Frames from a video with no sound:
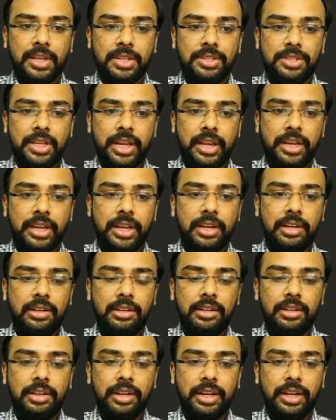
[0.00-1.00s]

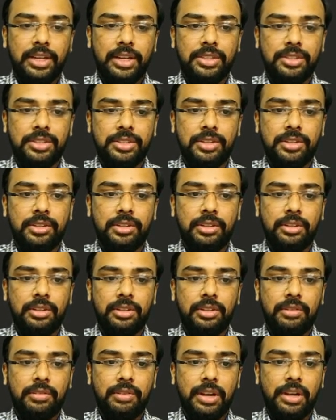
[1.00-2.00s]
Second, it is year,
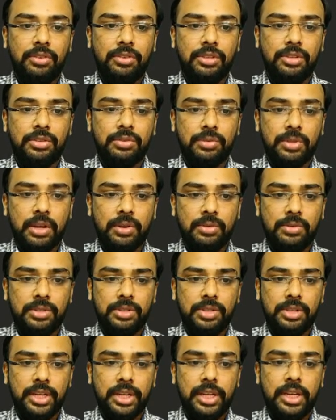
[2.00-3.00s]
the value is
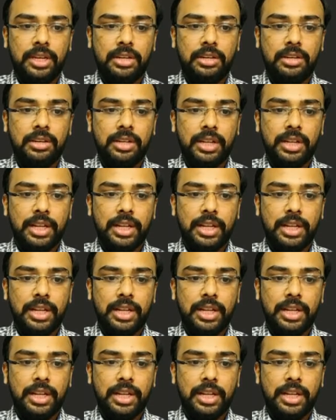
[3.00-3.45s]
2008.